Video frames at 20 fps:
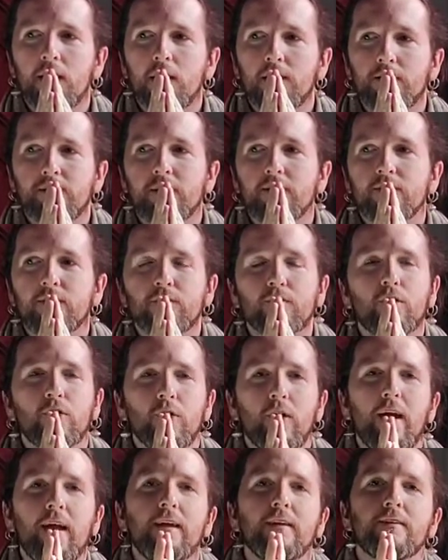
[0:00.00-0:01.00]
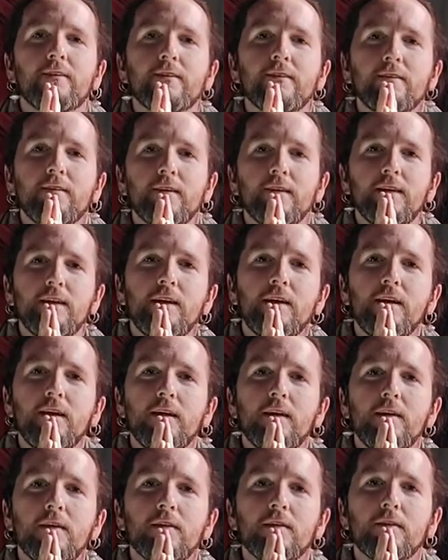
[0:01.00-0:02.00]
a sense of grace and
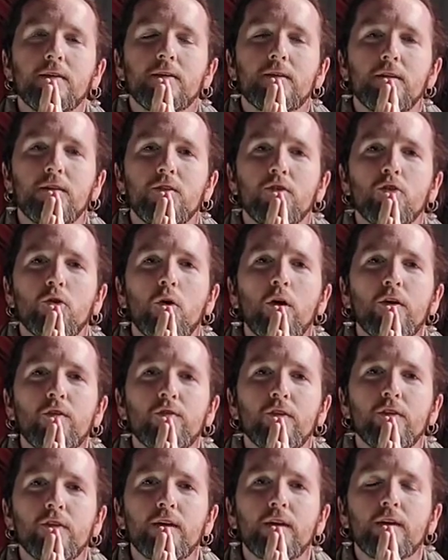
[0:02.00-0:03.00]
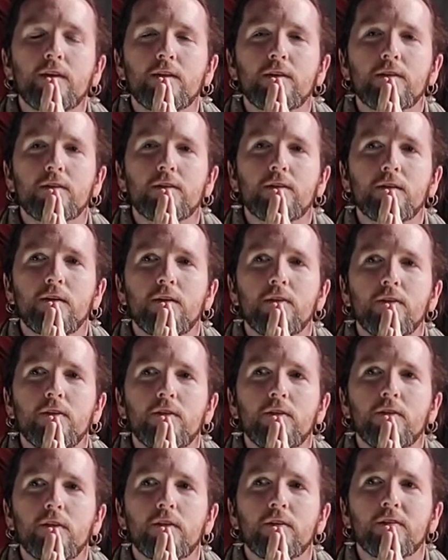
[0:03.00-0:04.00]
ease and joyfulness
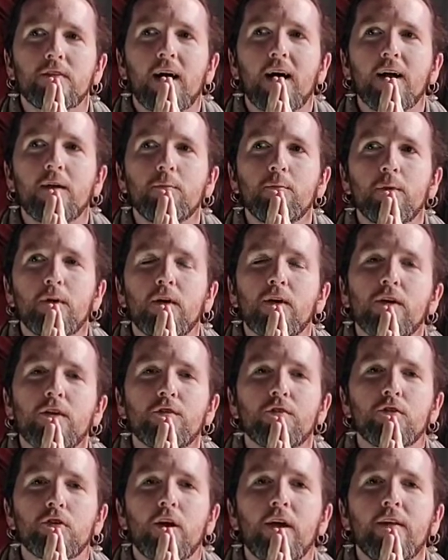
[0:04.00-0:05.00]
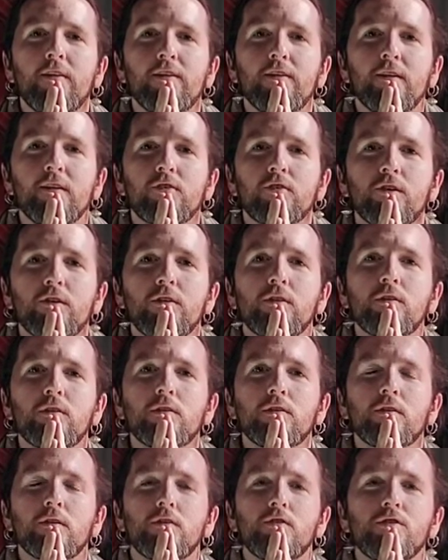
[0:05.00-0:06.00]
in this time period of
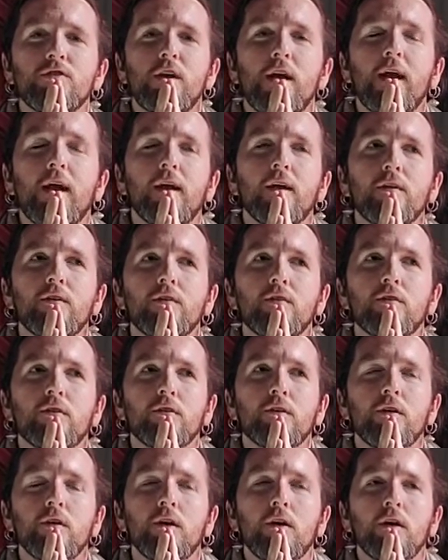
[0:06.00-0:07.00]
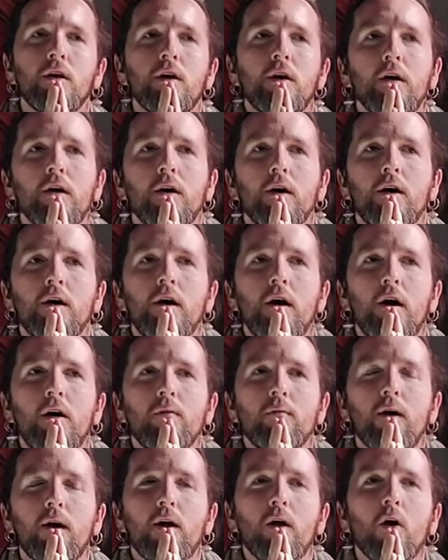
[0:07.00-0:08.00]
transitions and change.
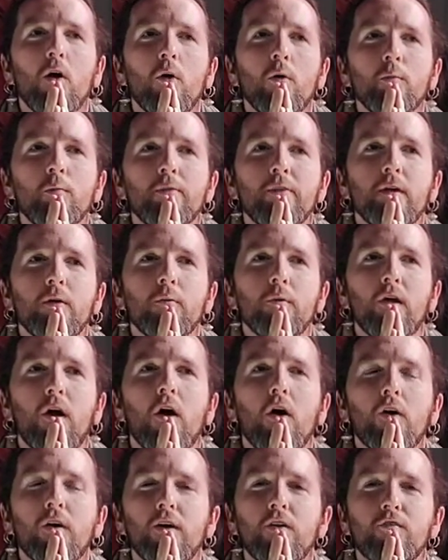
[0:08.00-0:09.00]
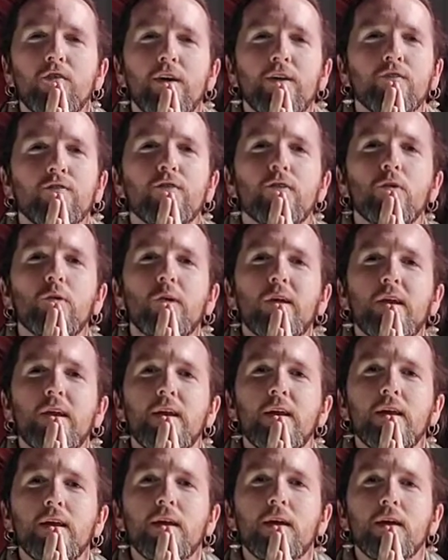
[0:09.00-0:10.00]
I hope that we all can find
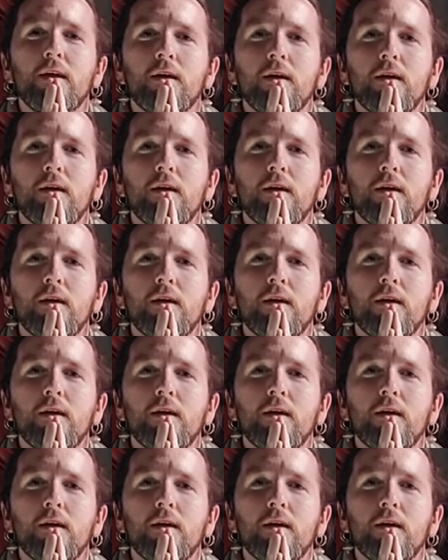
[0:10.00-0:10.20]
fluidity